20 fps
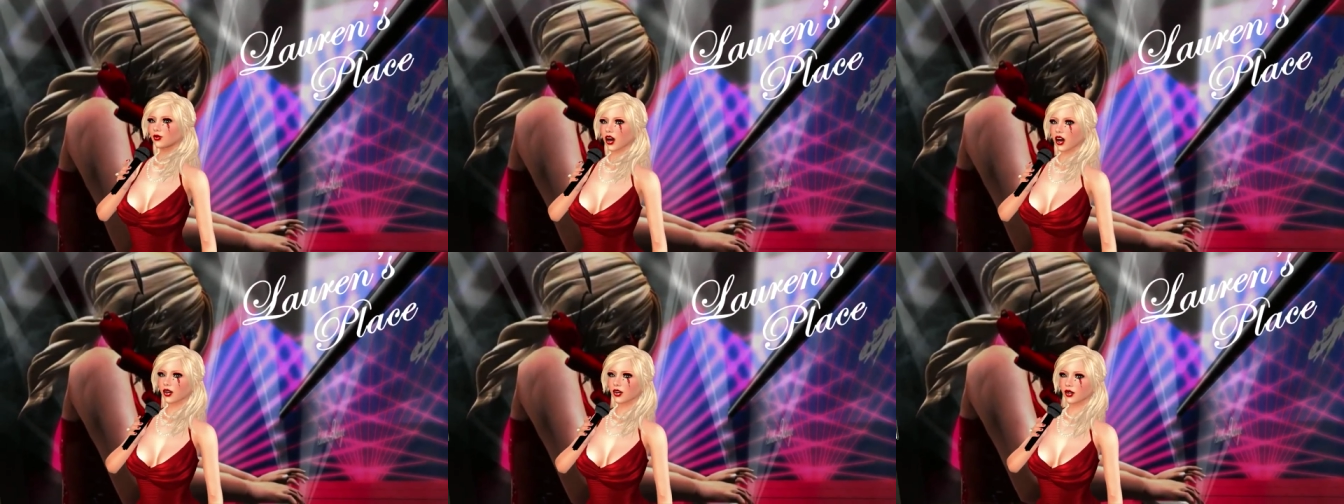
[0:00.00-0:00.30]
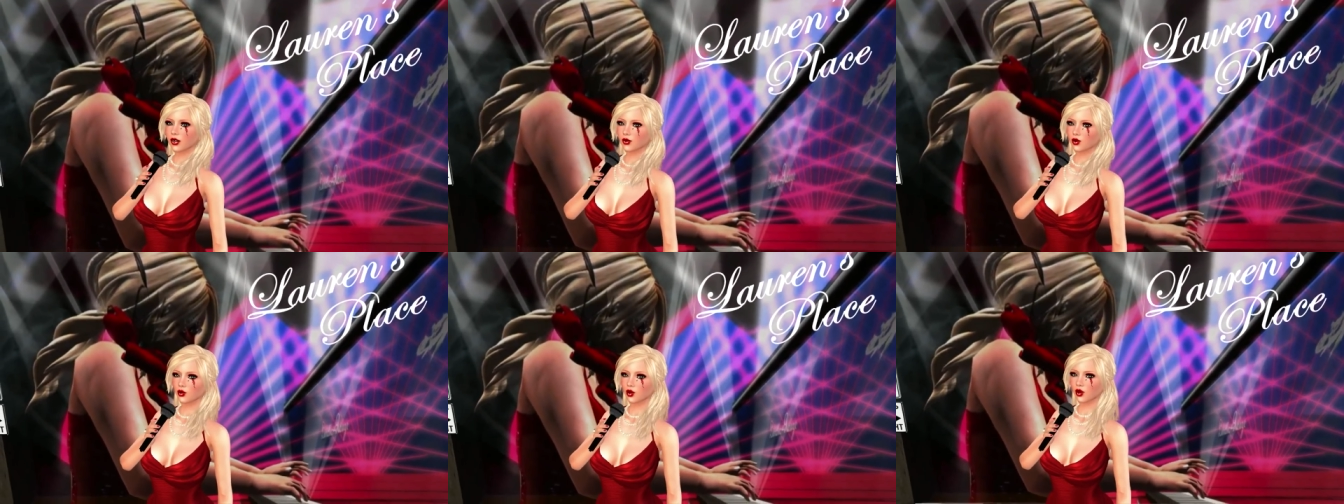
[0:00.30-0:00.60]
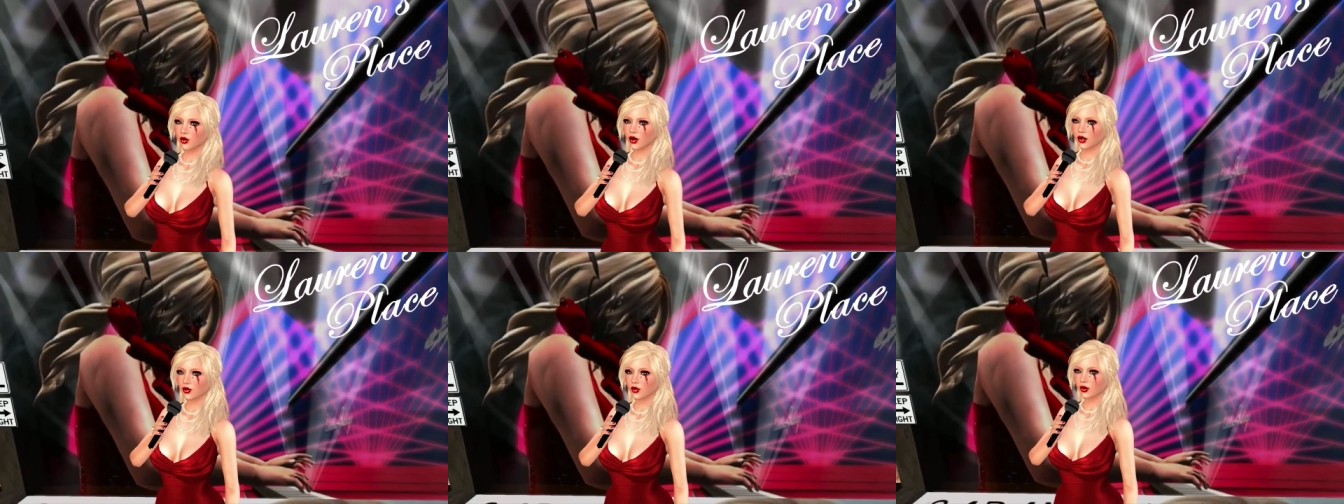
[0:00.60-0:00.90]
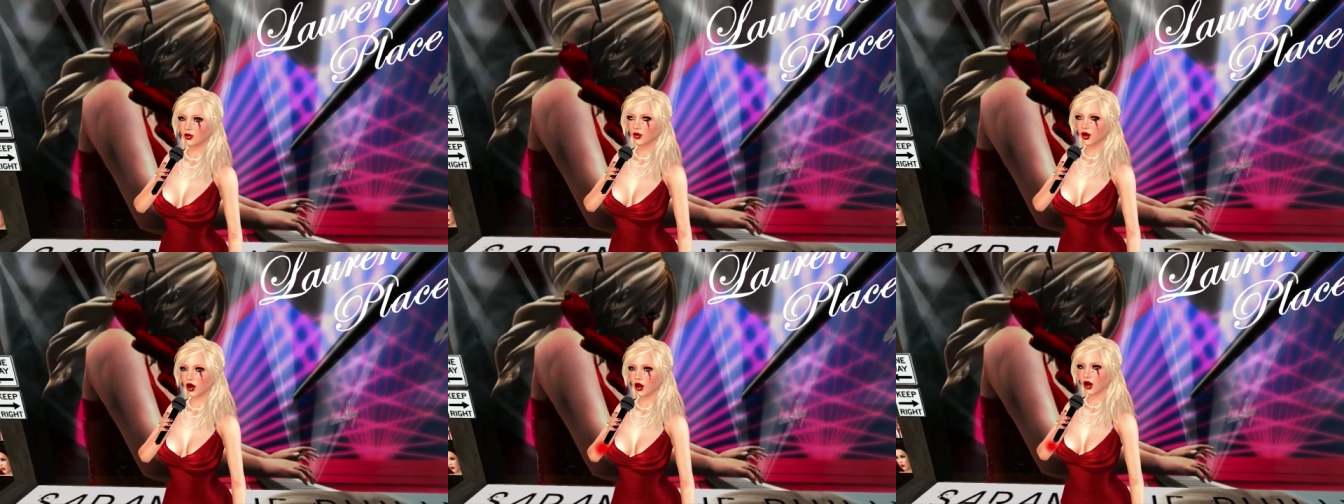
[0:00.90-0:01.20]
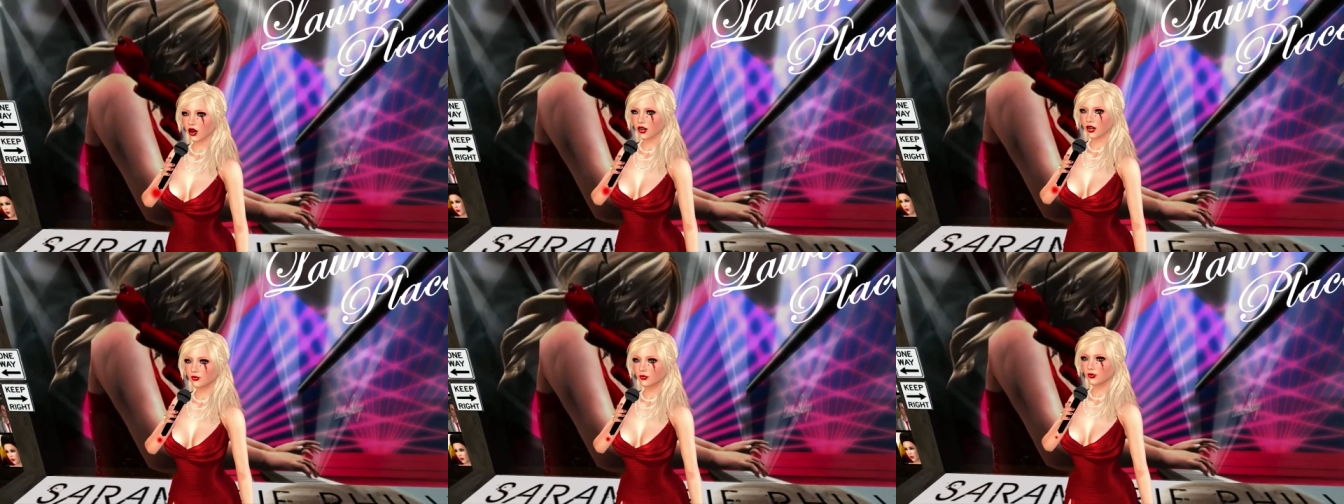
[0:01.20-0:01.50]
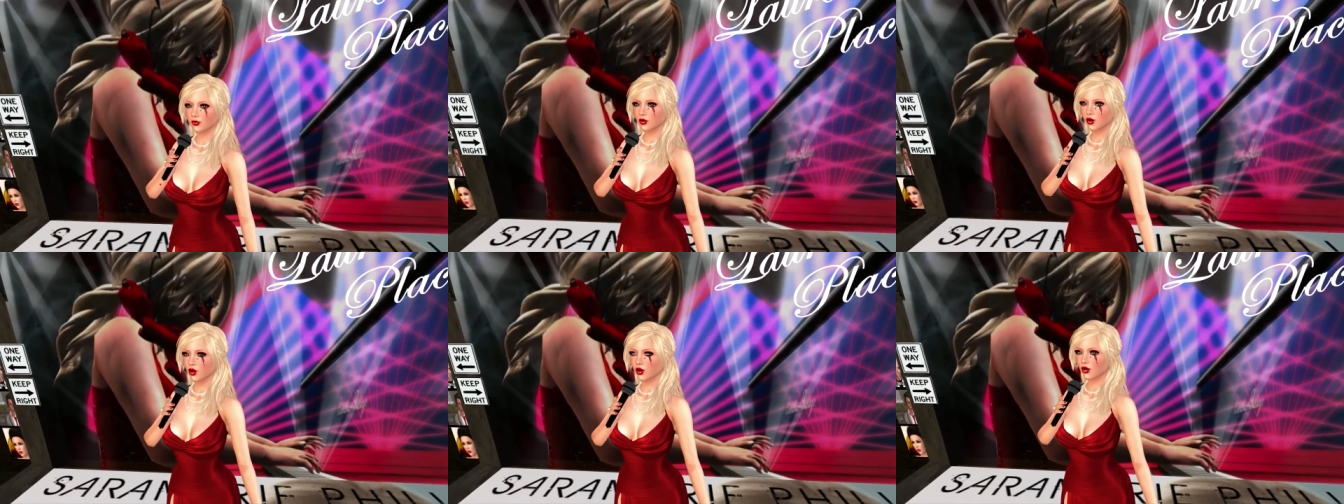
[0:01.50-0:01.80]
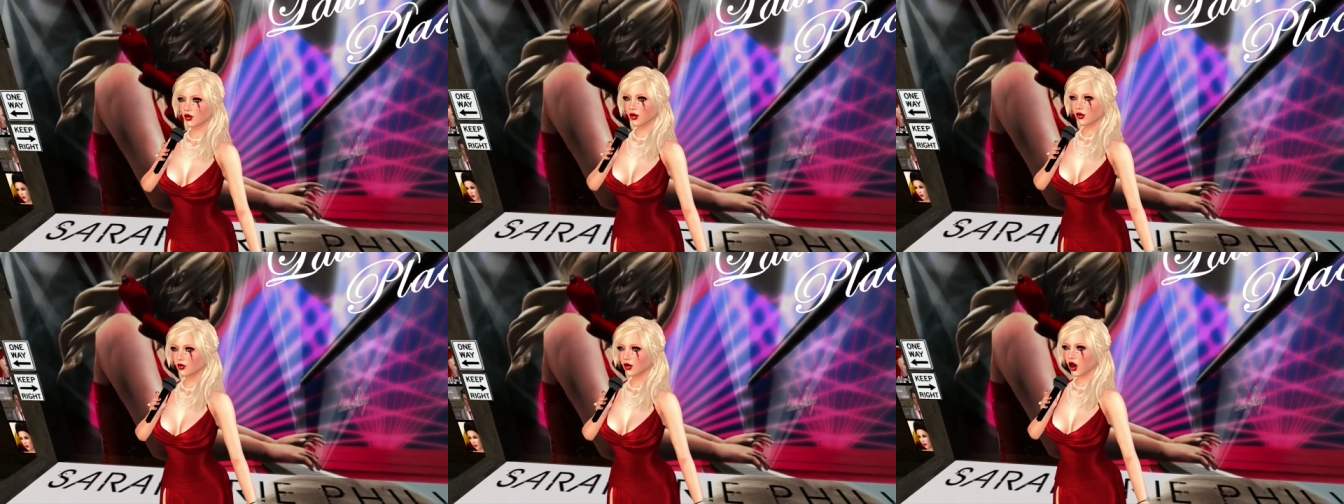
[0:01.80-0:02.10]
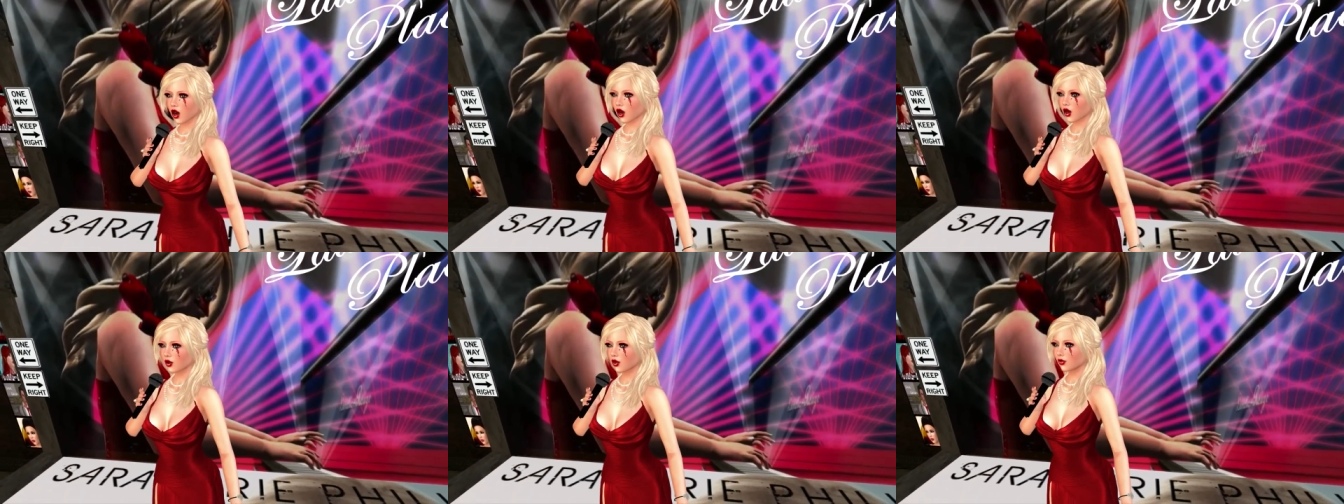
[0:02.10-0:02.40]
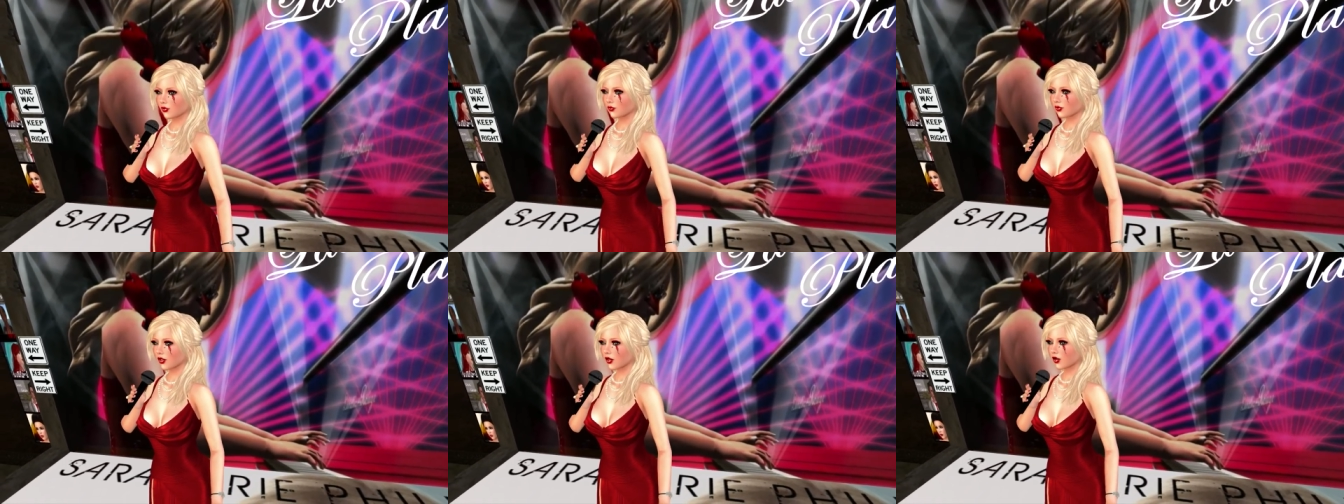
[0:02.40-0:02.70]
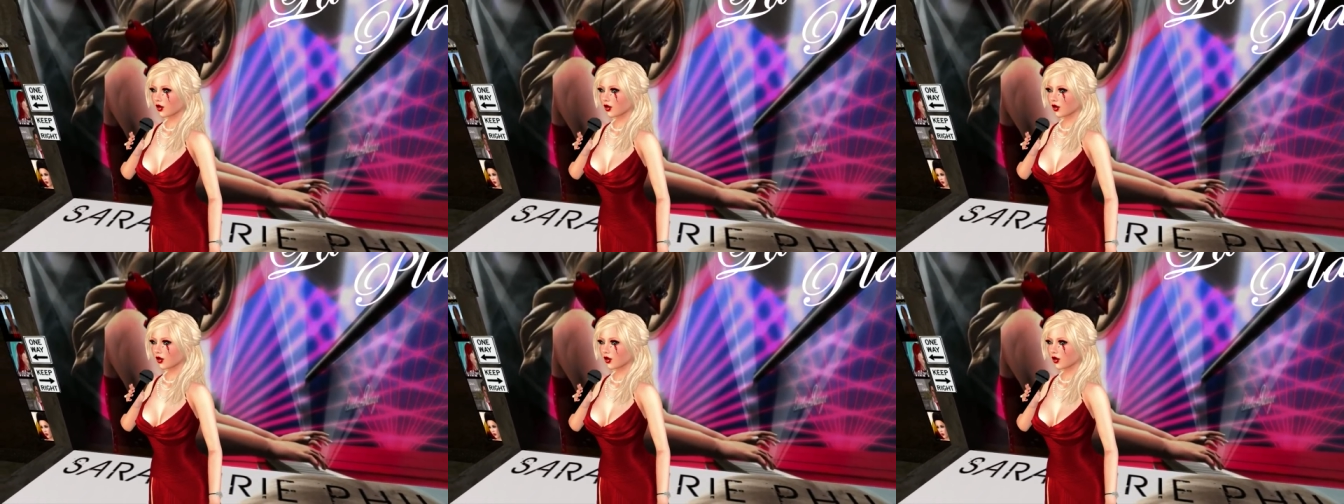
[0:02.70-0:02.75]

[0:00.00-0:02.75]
color. It's a matter of bad luck. Tiger Woods cannot